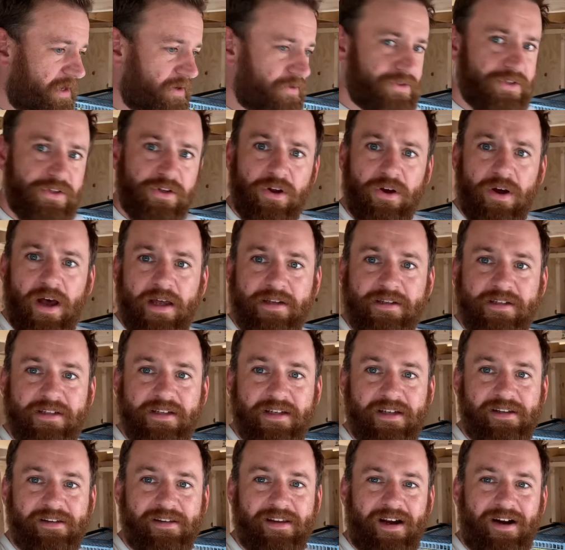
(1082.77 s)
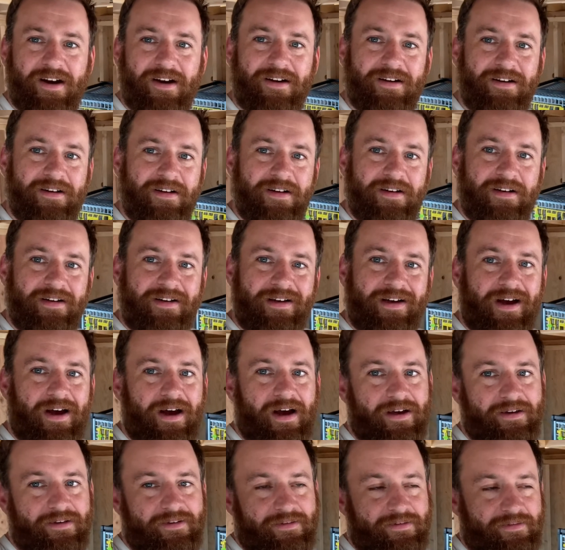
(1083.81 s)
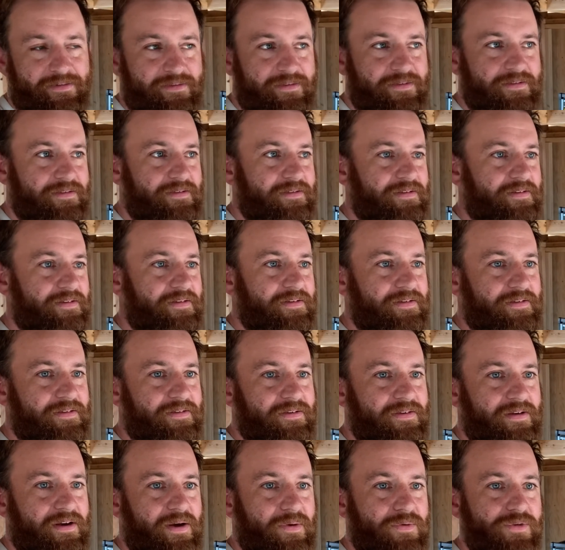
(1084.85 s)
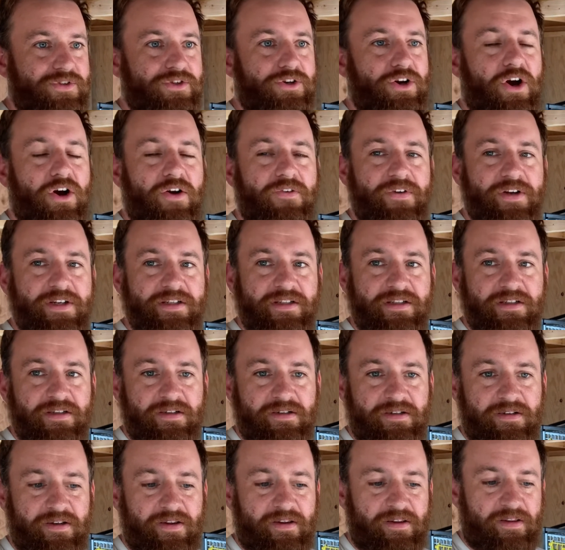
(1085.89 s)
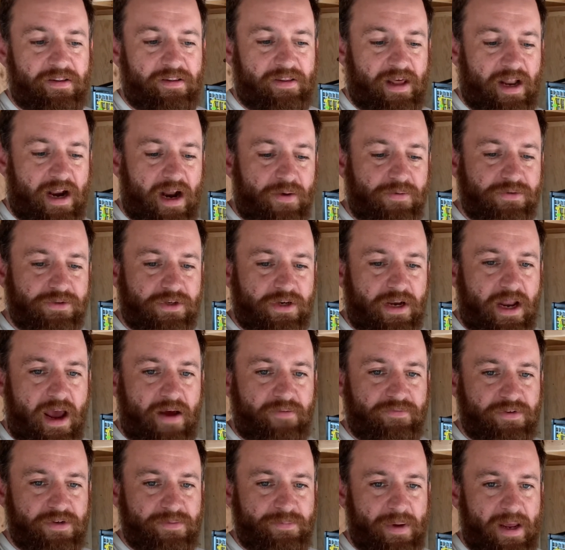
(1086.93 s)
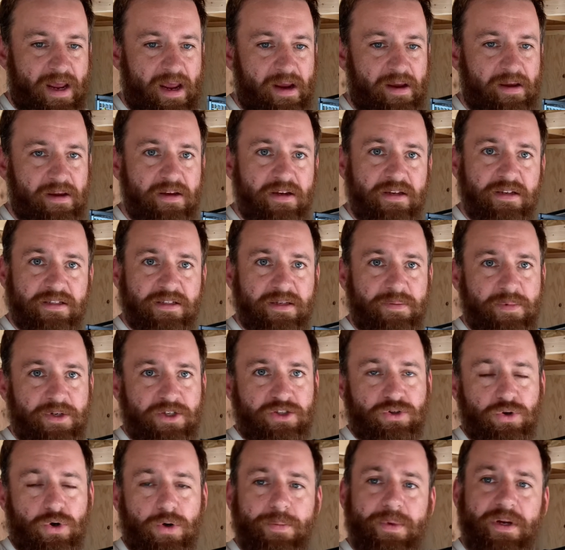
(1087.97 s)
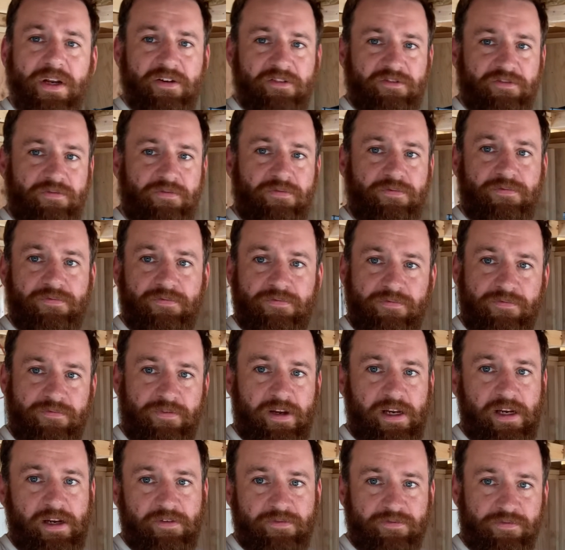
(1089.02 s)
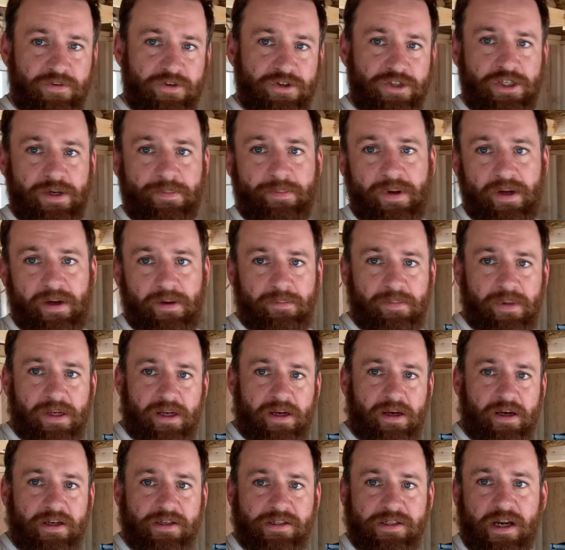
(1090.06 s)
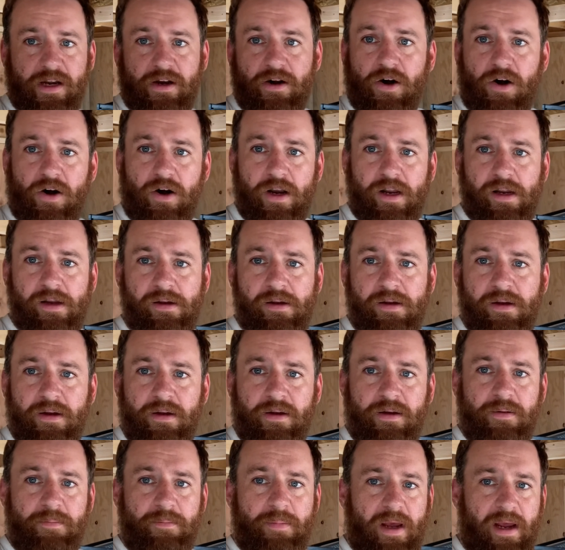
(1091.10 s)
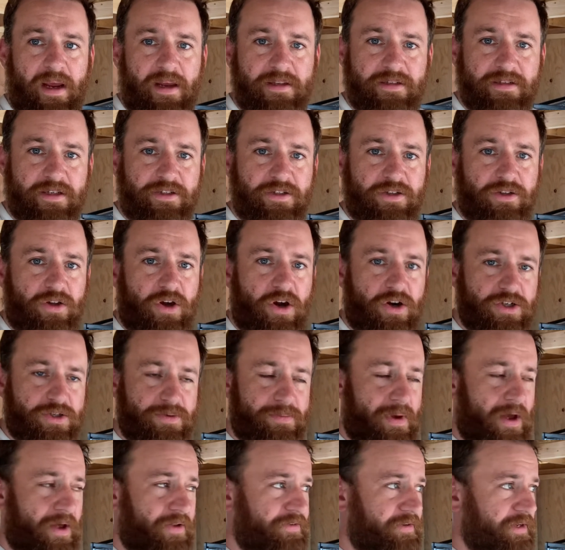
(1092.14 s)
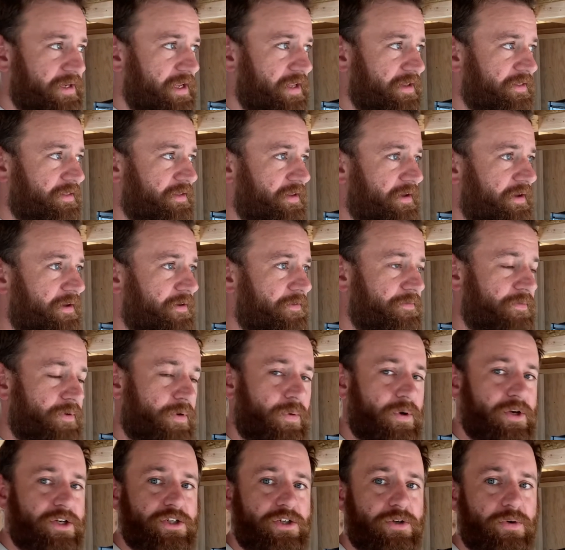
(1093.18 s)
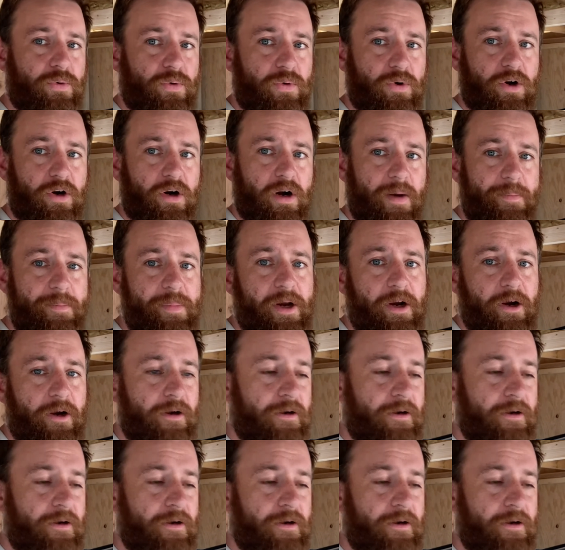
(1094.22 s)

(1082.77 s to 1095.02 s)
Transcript: a little hesitant there. I was nervous that I was going to have to pay some exorbitant fee for shipping, because I had already paid such a large amount to get the original order up here.